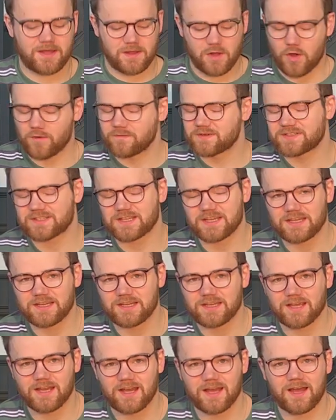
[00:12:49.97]

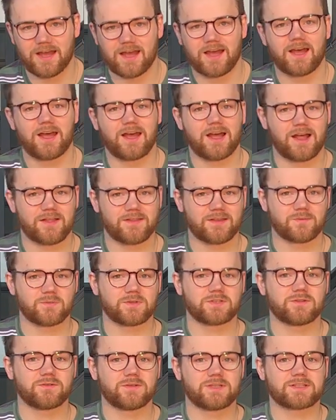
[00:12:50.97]
Obviously, I think we
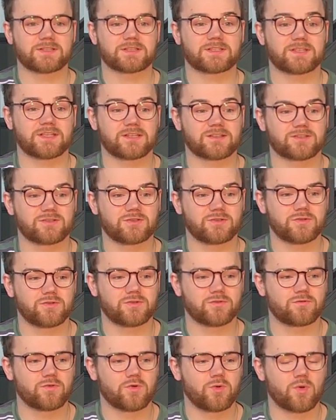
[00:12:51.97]
do need to stick to the
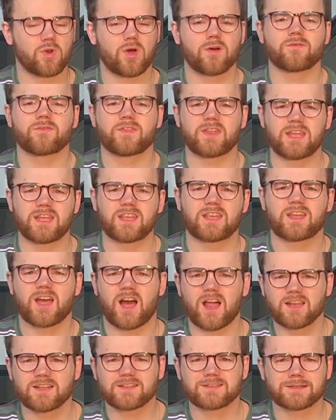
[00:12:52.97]
rule of the
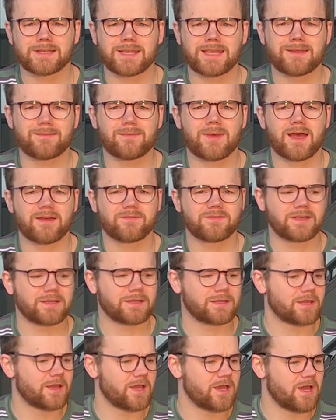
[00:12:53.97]
colour scheme,
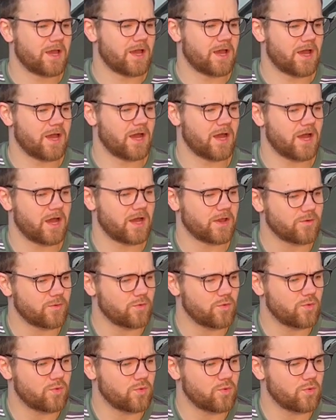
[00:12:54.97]
having an
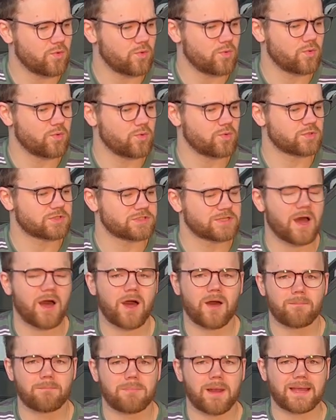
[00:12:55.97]
all
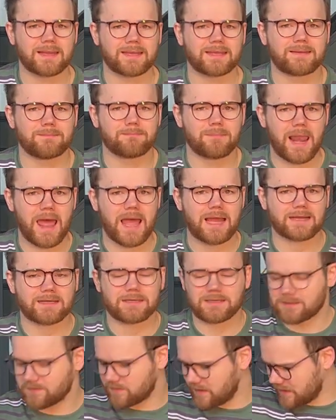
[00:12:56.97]
dark baggy black
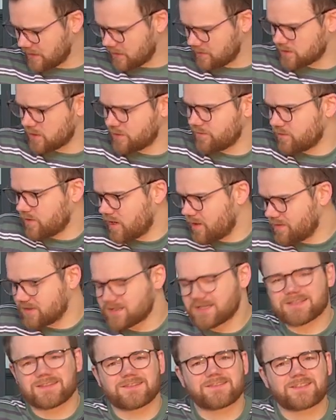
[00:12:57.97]
that goes over your elbows,
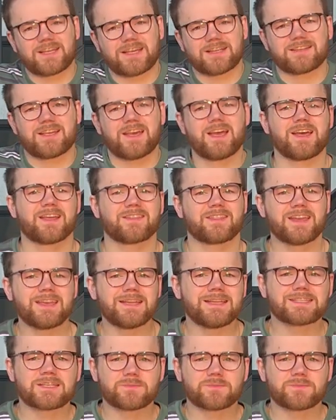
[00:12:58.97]
as I've said. There needs to